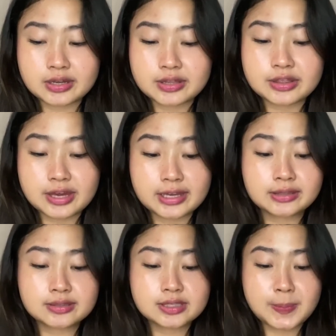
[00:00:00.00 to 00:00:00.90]

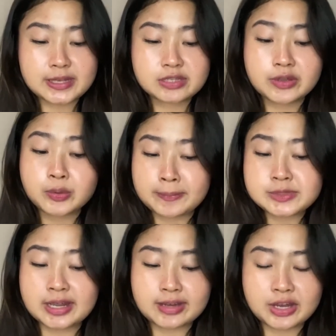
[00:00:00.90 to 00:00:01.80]
that specific
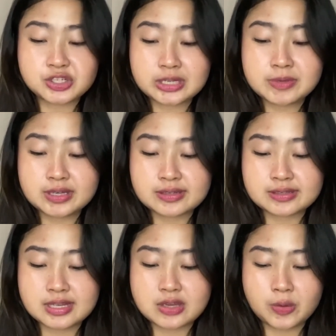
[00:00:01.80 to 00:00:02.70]
website actually
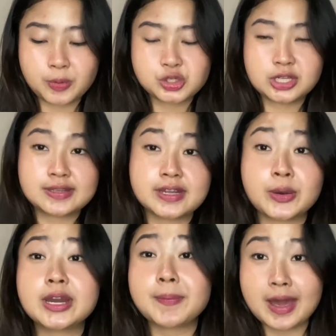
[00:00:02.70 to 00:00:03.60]
because the opportunity is
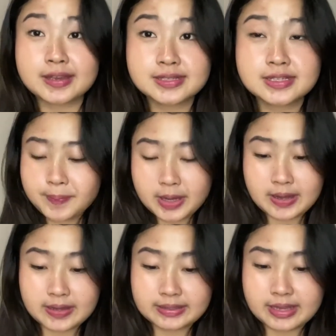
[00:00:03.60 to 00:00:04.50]
already passed.
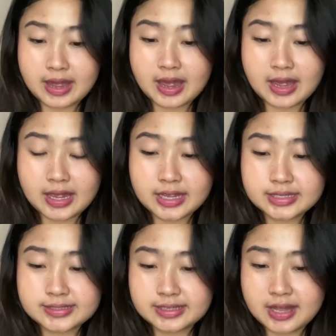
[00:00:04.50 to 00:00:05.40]
But
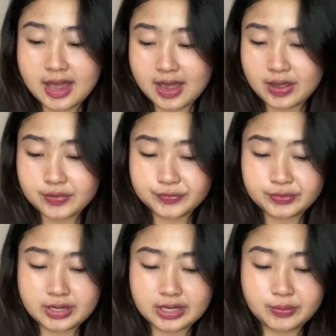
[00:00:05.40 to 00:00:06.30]
I still have
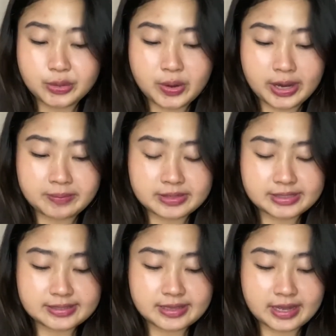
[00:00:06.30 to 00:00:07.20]
the
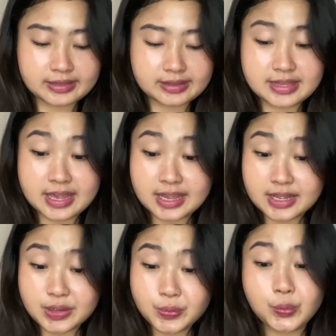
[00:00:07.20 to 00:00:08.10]
requirements that
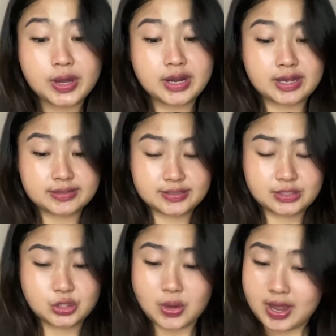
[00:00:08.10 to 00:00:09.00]
they want us
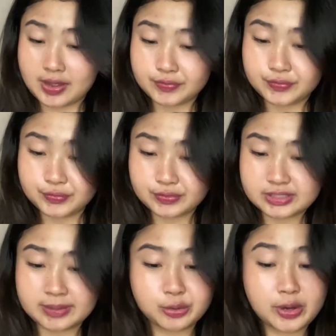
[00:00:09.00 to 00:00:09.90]
to have,
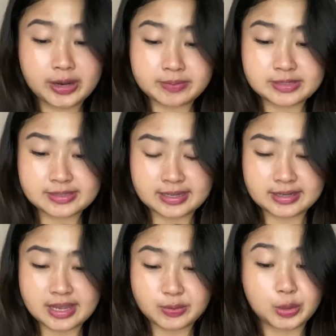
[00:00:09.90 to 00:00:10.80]
some requirements
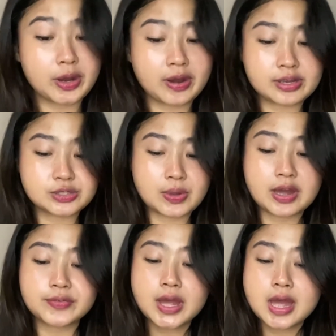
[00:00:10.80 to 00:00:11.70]
that they require us to
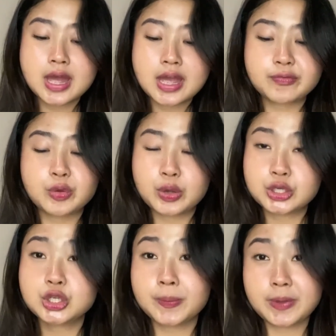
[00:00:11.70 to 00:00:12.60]
have if we
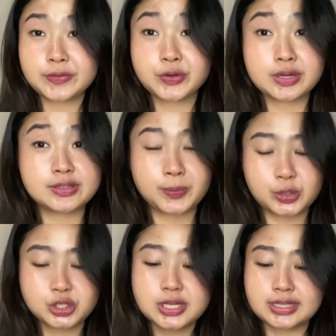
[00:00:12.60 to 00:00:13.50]
want to apply for this
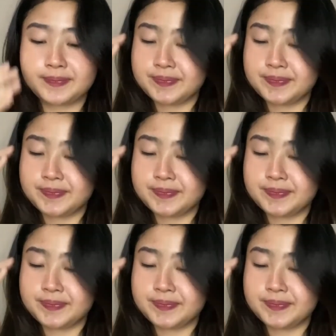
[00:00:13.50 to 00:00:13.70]
opportunity.